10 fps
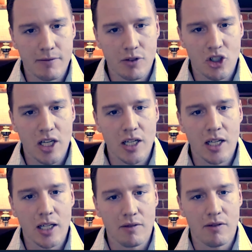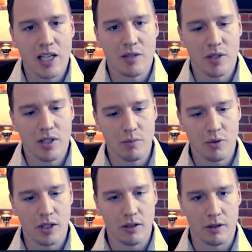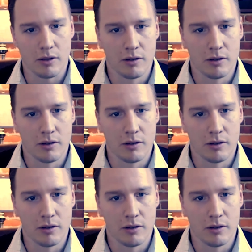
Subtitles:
Virginia investments in particular.